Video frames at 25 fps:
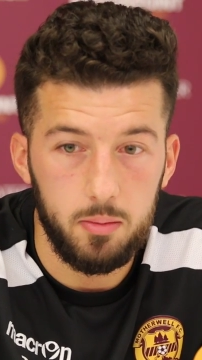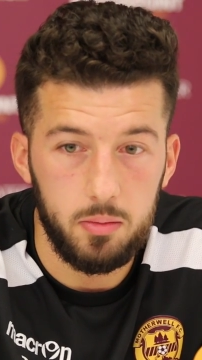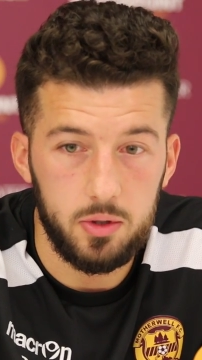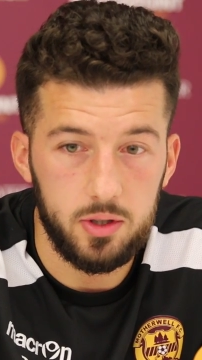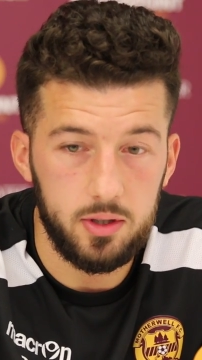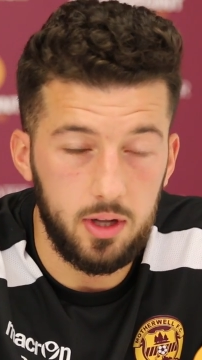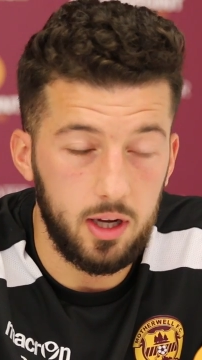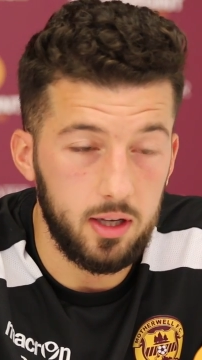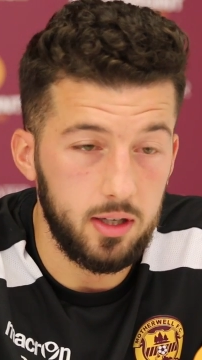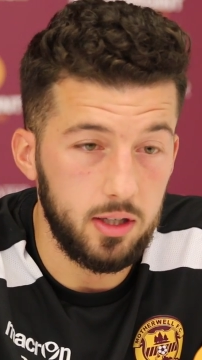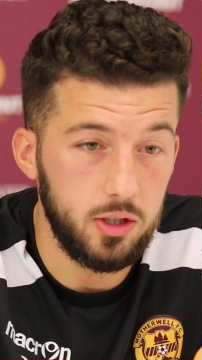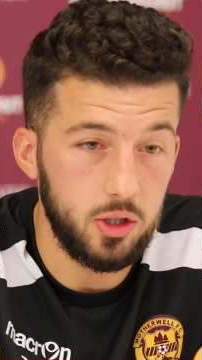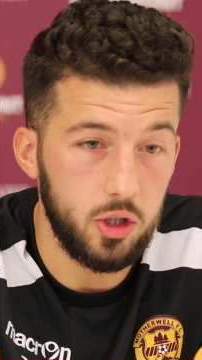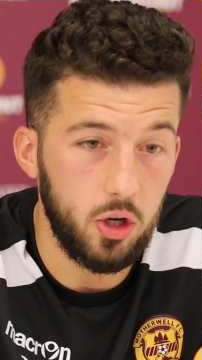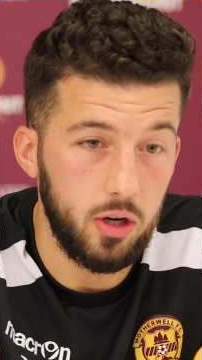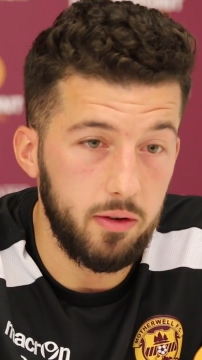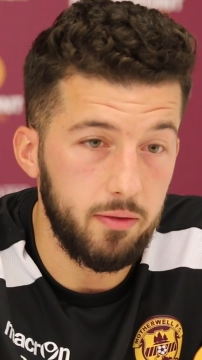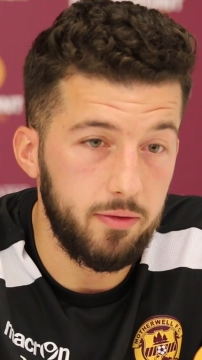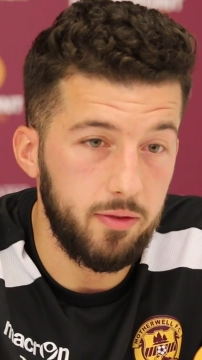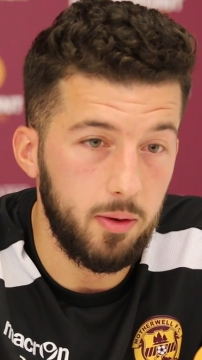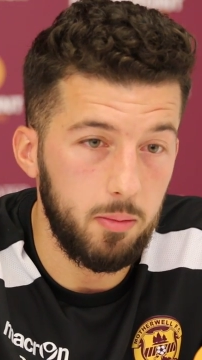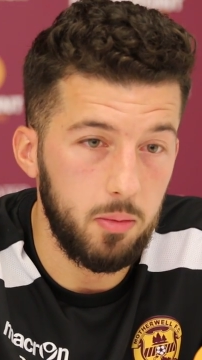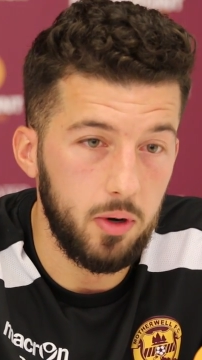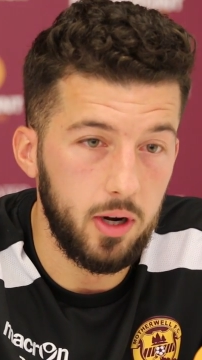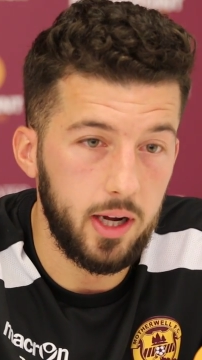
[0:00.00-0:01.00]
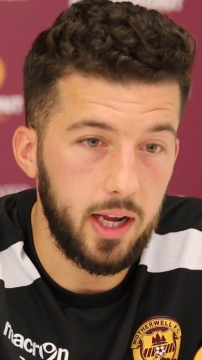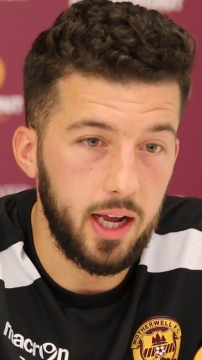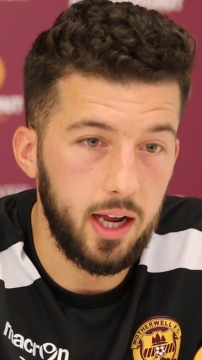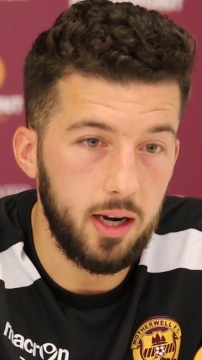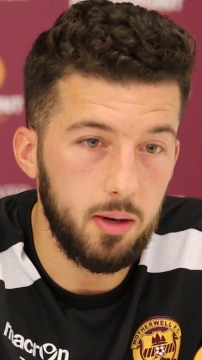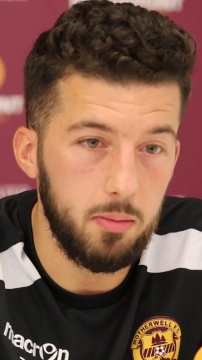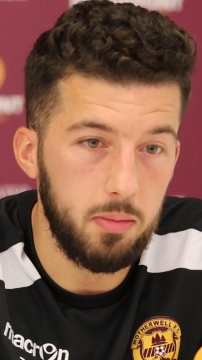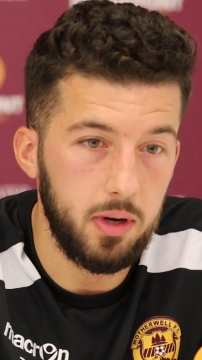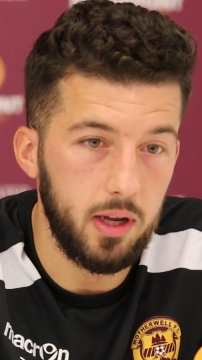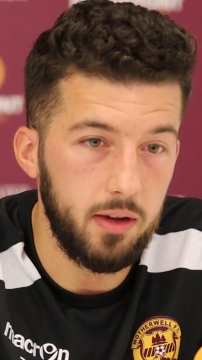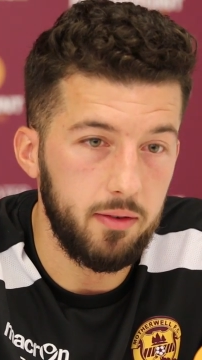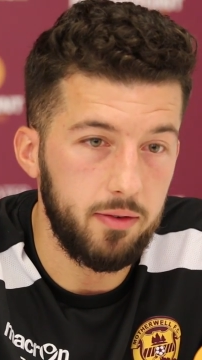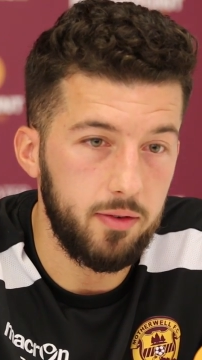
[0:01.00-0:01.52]
start enjoying football
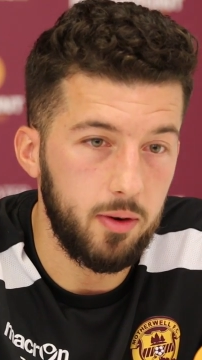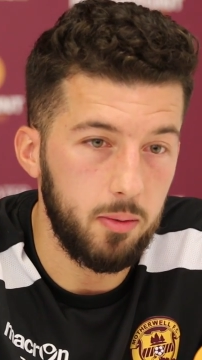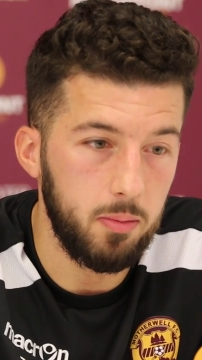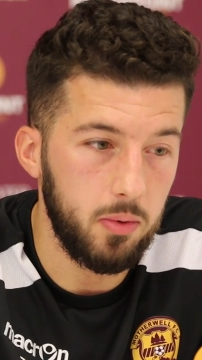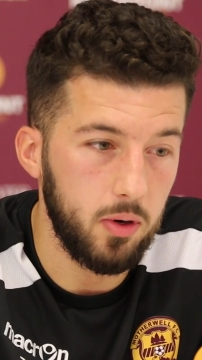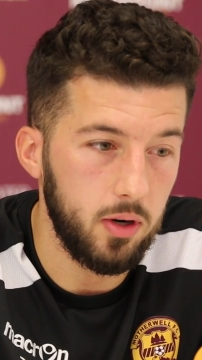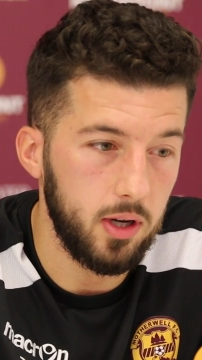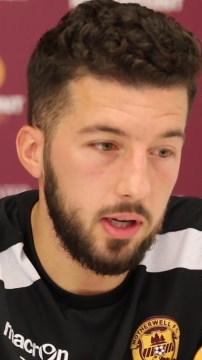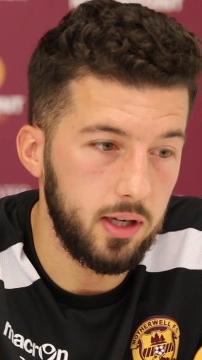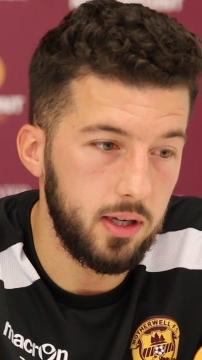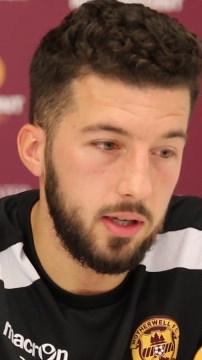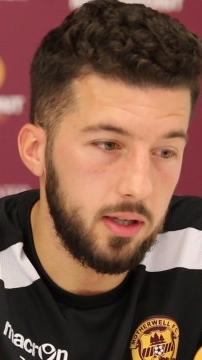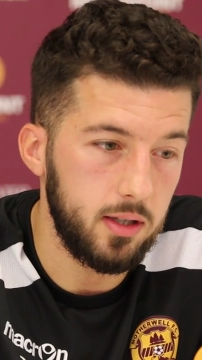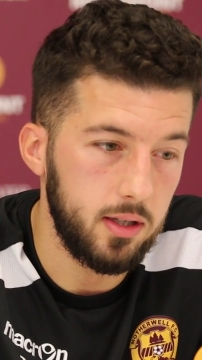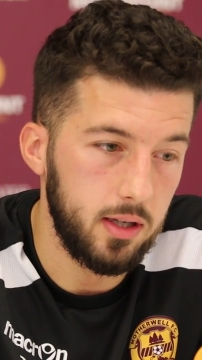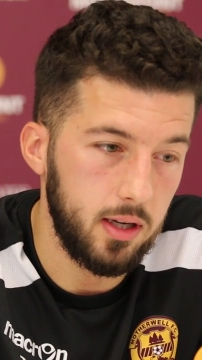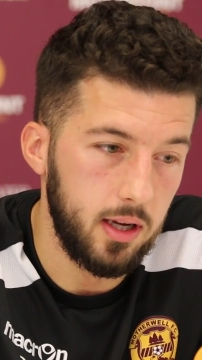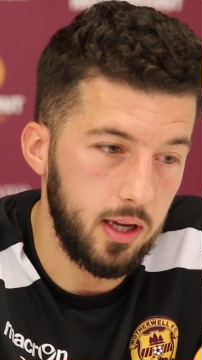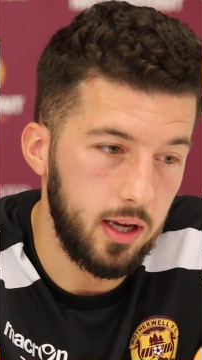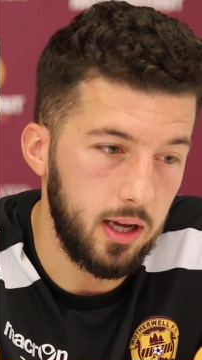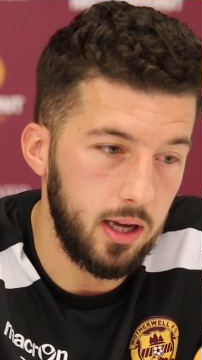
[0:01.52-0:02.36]
again and playing football, and